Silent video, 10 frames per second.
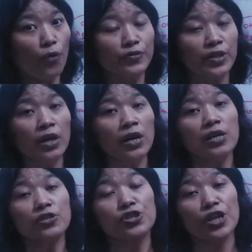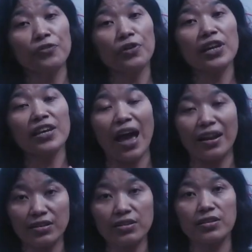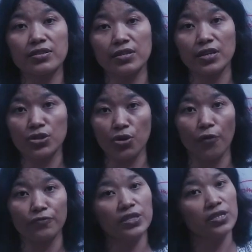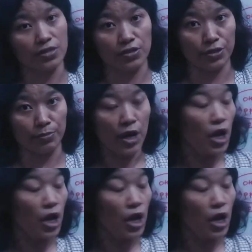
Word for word: of the general characteristics of the system.